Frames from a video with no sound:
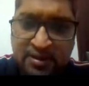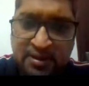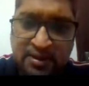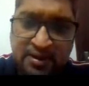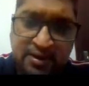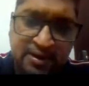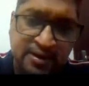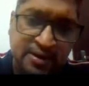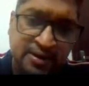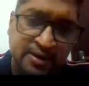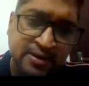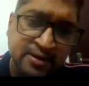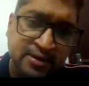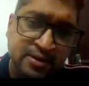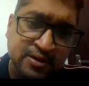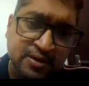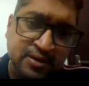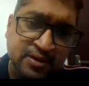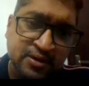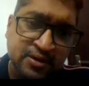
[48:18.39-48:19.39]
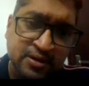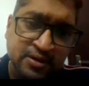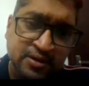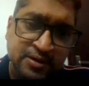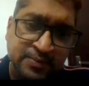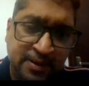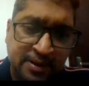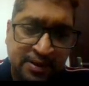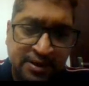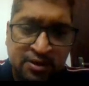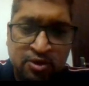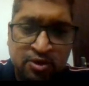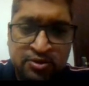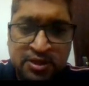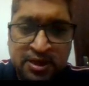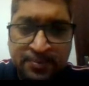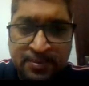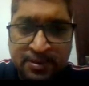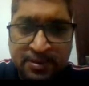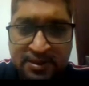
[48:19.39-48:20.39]
And depending on the
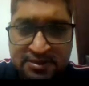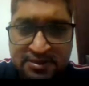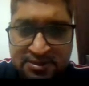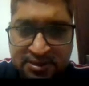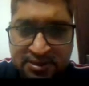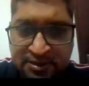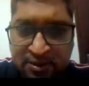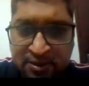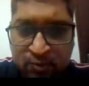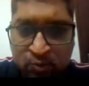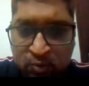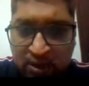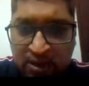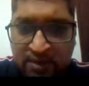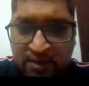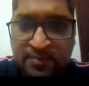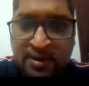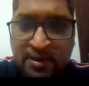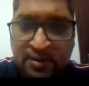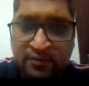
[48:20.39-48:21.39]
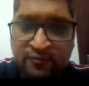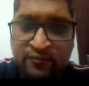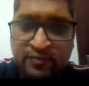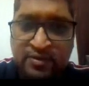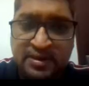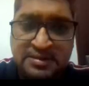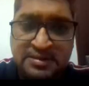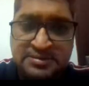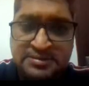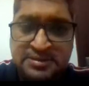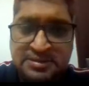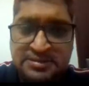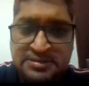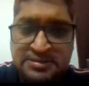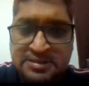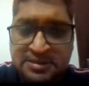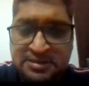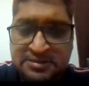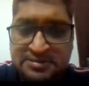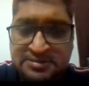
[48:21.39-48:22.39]
application requirement, we can
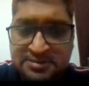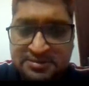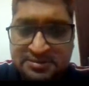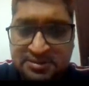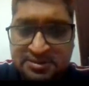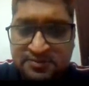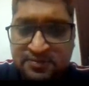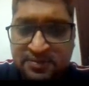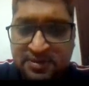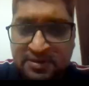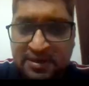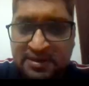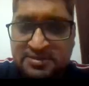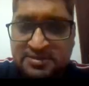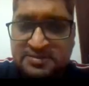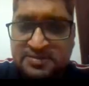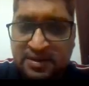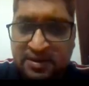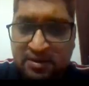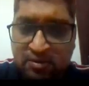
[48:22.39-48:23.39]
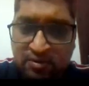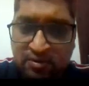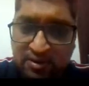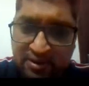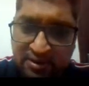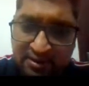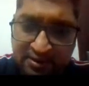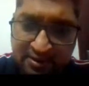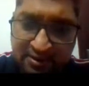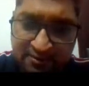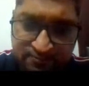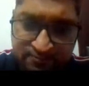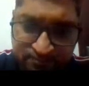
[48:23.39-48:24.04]
change the consensus mechanism accordingly.